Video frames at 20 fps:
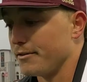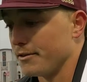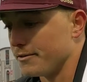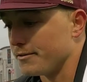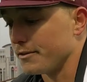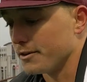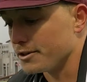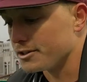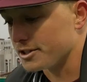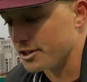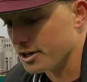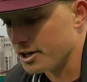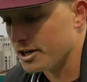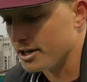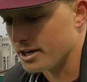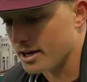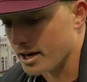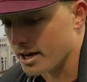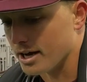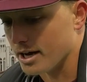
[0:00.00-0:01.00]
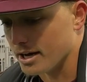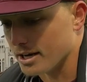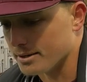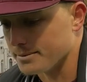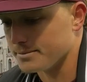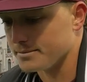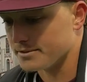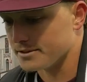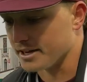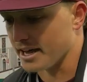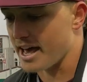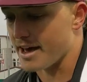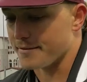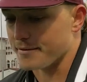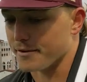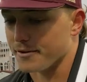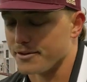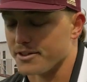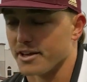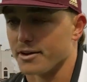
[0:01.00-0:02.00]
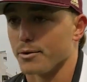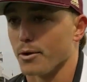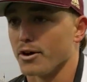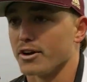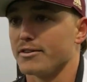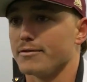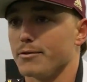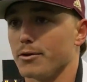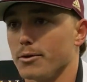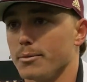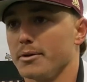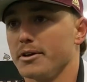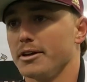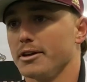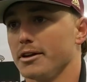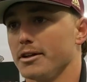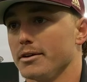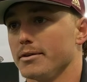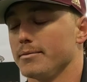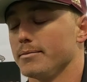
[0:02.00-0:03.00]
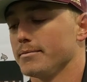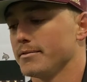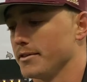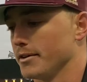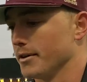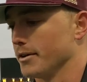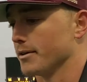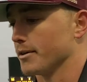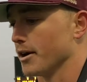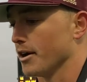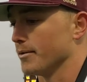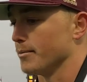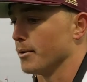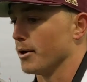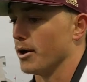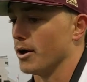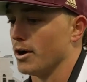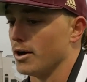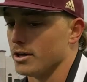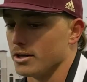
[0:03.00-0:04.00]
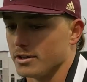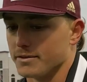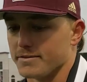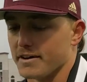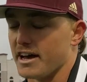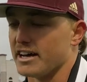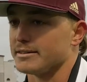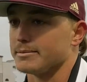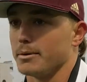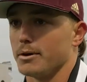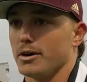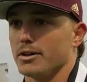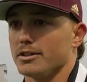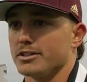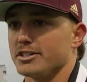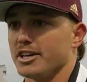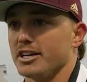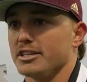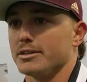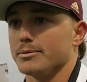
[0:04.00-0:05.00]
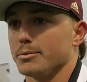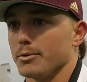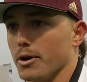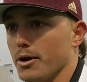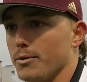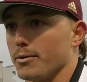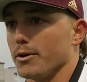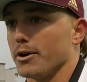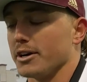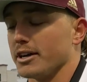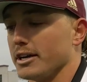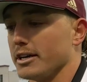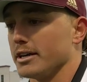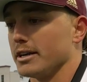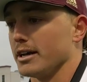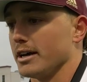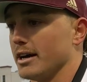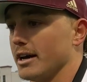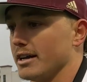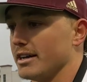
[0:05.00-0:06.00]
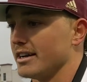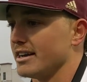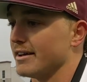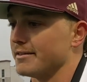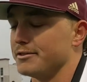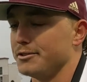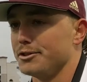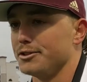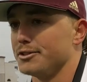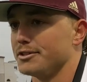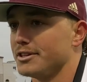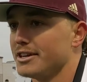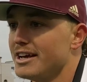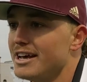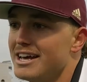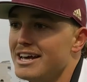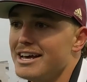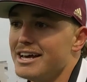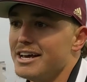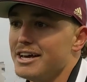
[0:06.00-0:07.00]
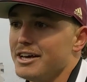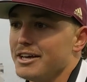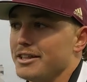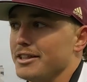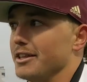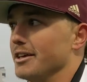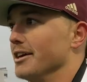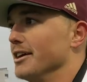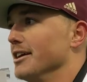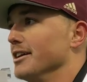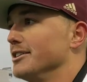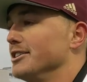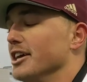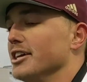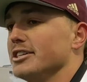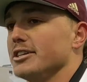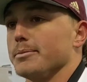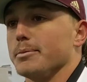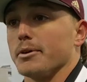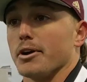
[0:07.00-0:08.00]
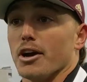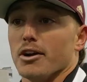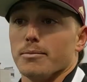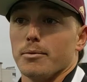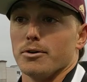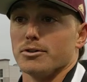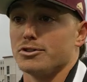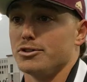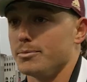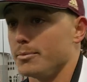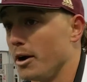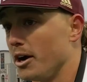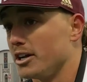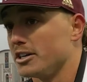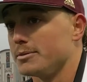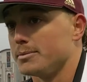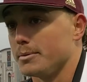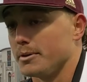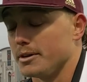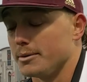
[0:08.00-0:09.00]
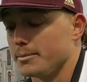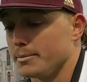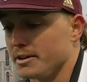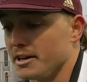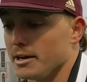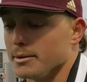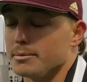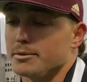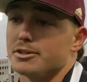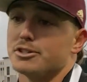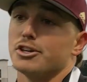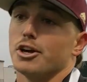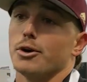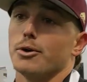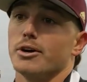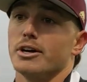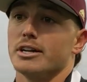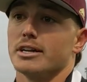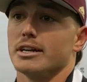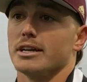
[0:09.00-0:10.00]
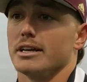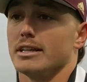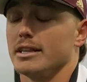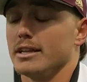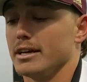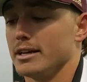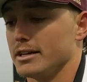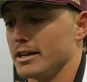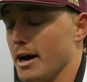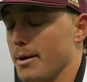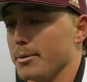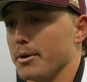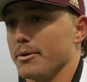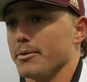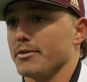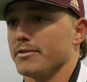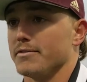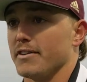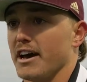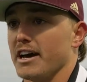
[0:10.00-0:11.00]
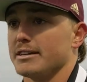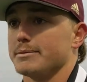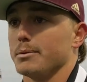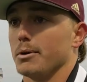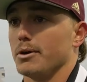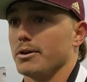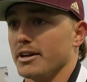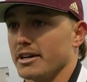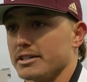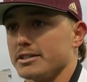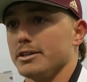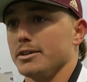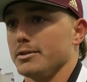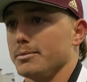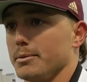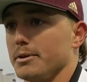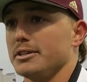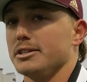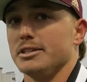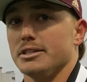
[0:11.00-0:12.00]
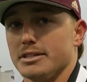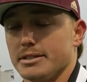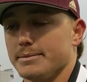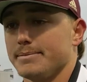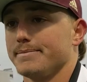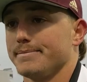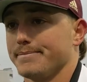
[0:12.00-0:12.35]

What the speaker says: It feels good to have everything working for me. You know, the curveball, the fastball, and the changeup were all working. I didn't have to use the changeup and curveball too much, but being able to show it and then dominate with the fastball and execute the pitches.